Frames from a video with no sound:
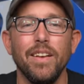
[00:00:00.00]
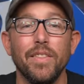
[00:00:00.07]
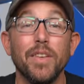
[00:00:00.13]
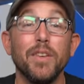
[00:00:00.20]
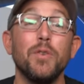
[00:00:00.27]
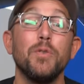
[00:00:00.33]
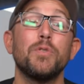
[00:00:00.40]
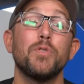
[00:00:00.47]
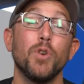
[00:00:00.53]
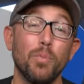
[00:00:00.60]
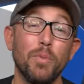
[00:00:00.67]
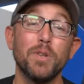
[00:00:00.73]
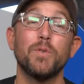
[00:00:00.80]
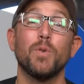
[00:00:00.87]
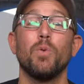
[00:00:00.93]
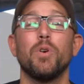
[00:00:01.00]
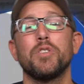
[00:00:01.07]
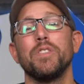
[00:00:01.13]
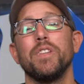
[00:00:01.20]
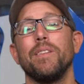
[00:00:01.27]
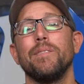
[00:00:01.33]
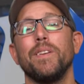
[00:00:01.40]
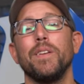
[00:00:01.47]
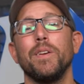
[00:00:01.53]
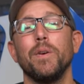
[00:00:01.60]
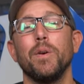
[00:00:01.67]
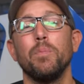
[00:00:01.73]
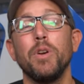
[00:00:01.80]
Thank you so much for watching that video.